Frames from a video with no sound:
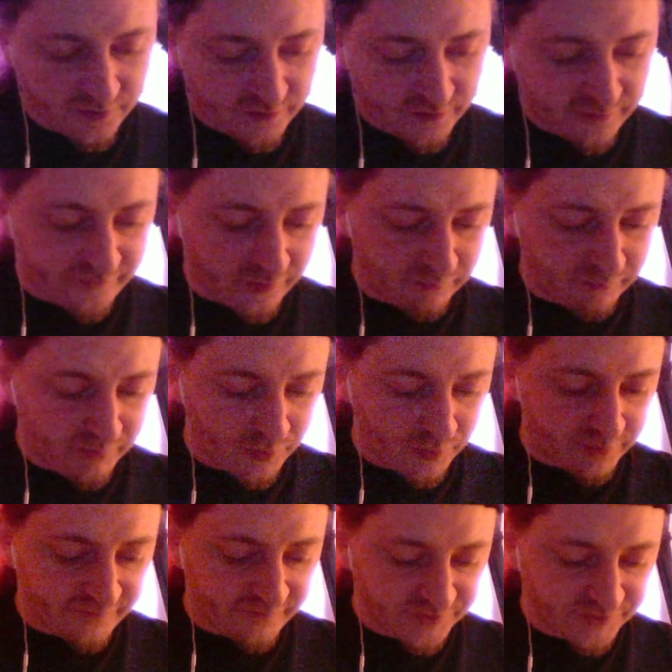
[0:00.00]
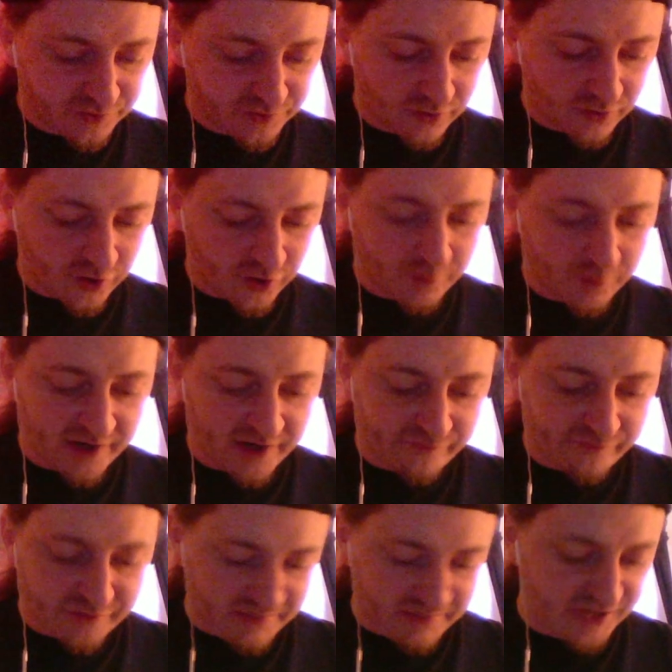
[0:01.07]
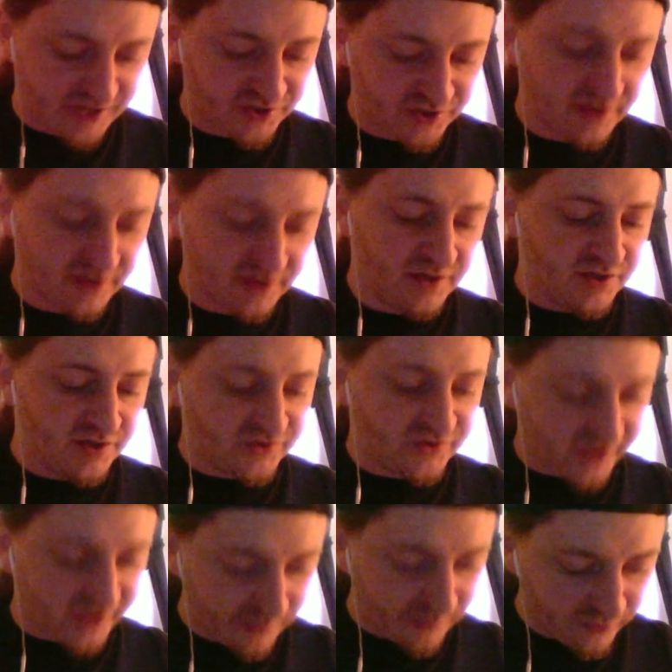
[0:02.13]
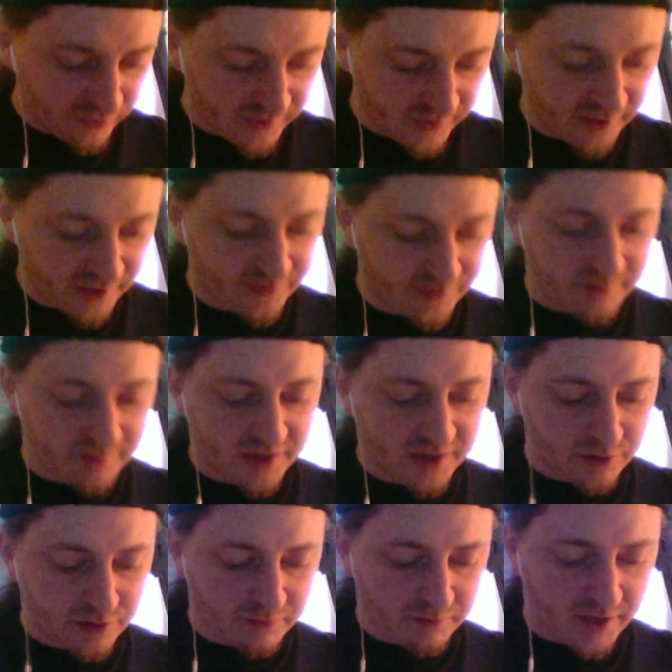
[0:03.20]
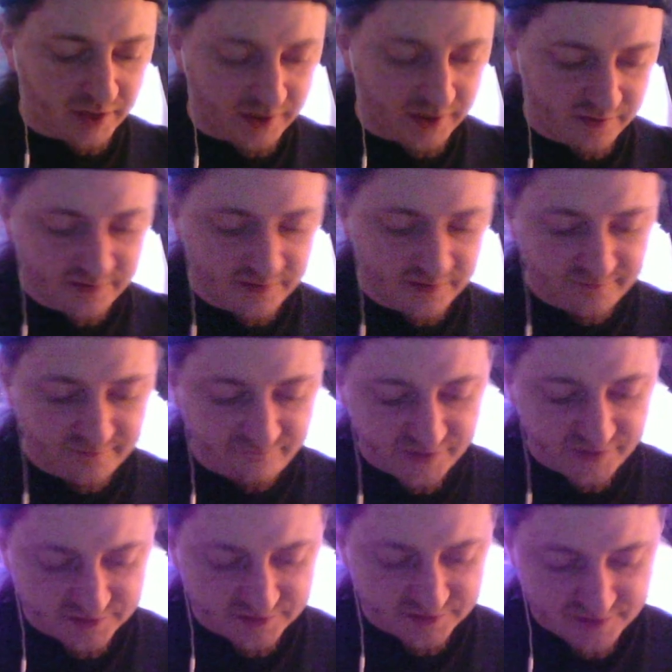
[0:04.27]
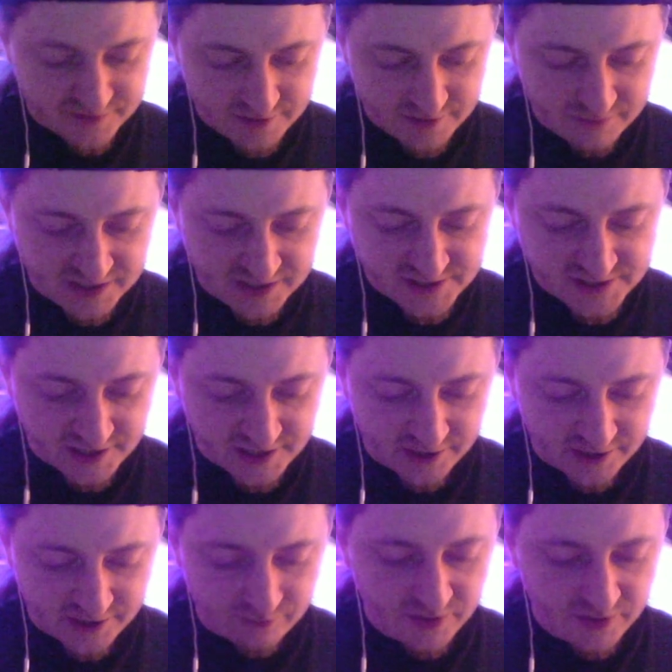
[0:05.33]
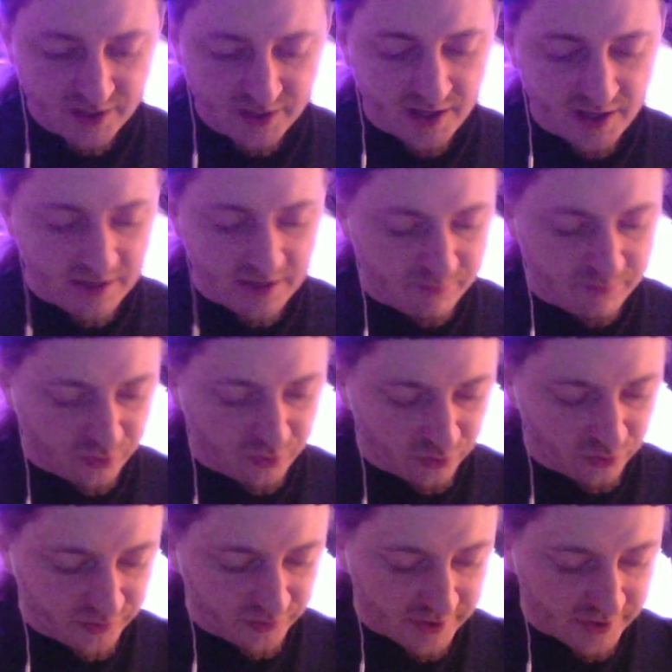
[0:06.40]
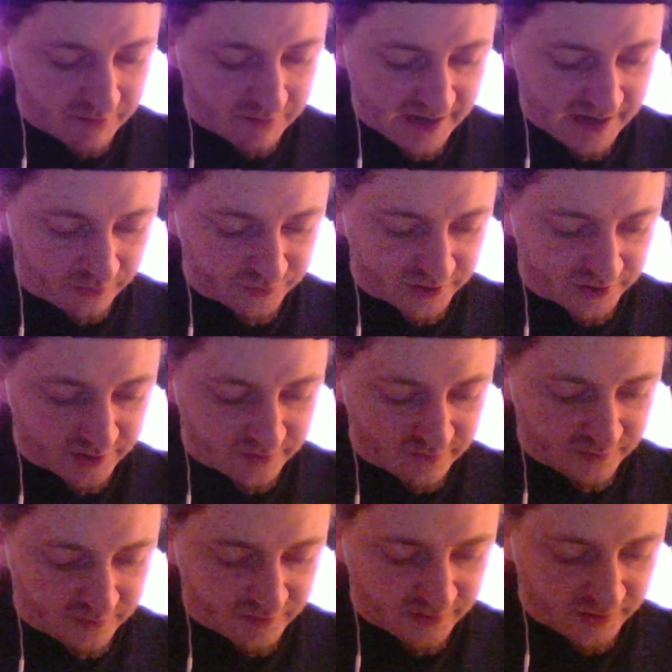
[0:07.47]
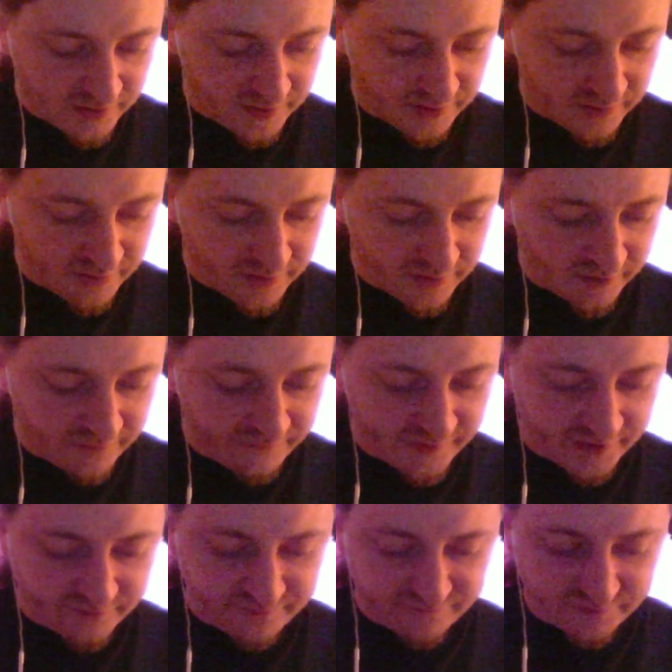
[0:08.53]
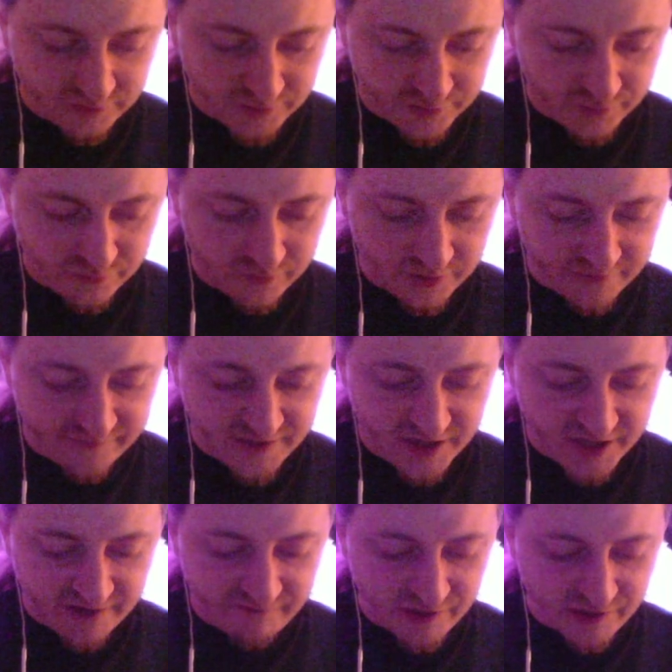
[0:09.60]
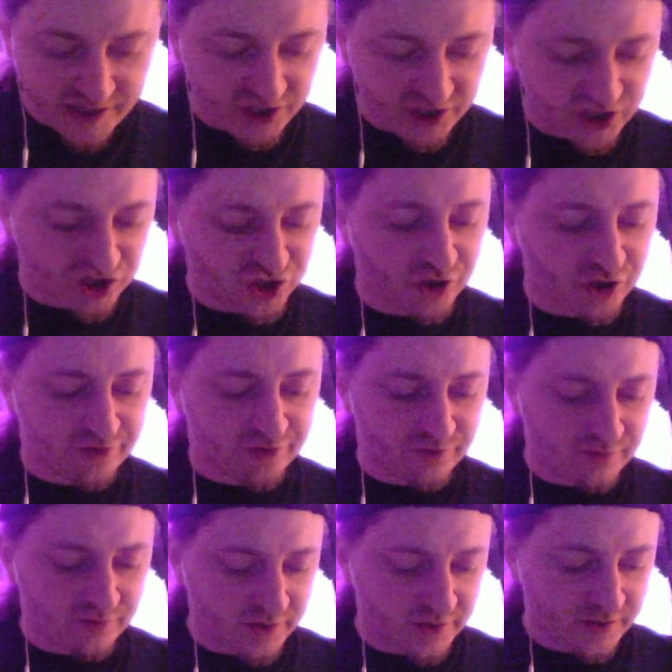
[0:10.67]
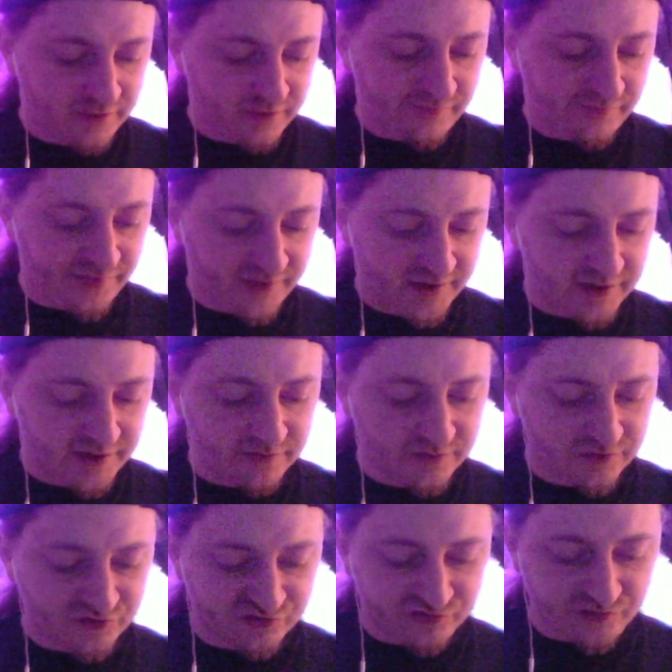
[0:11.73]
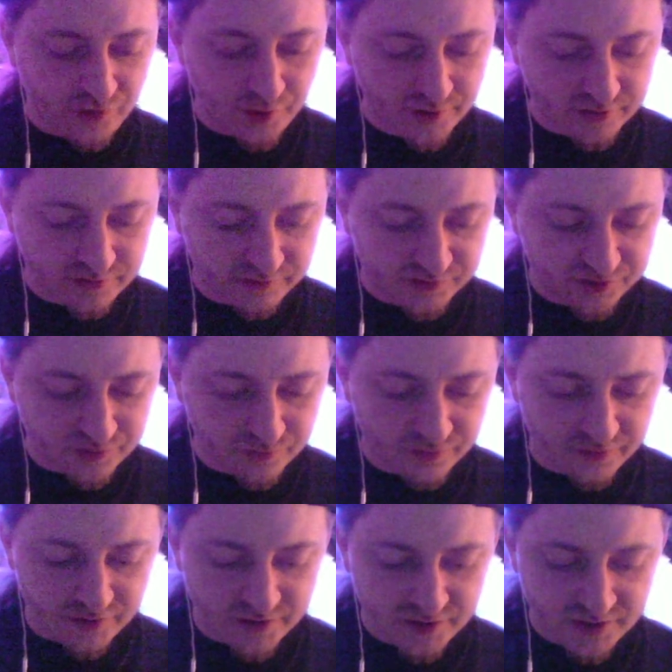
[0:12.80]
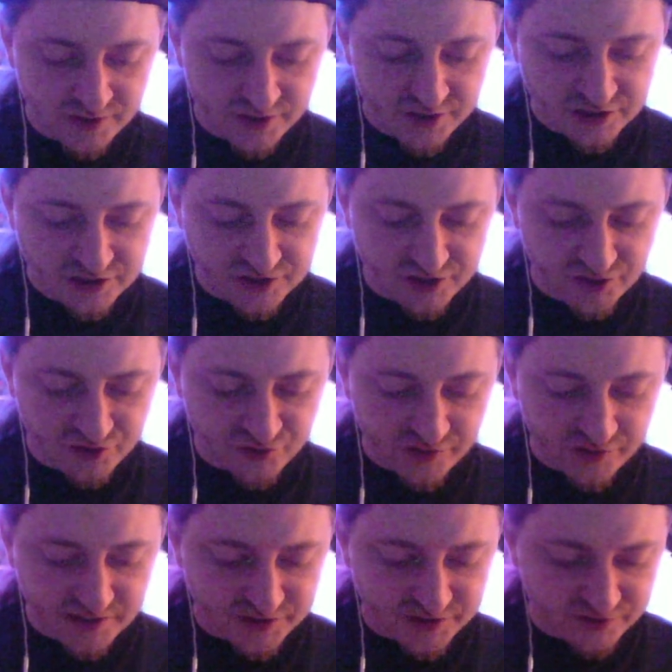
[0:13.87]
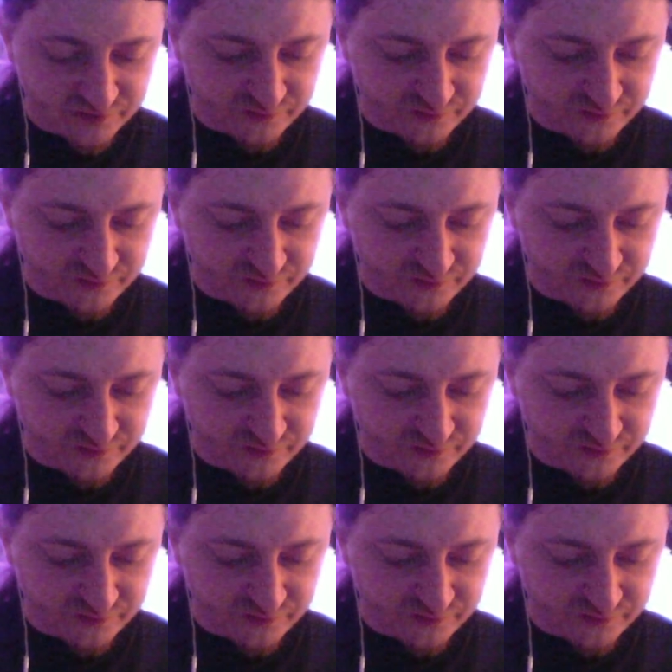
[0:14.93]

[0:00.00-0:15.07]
from both physical harm and free magic. Sabriel held them in her mind, fixed them in time, and pulled them out of a flow of a never-ending charter. Then, drawing her sword, she traced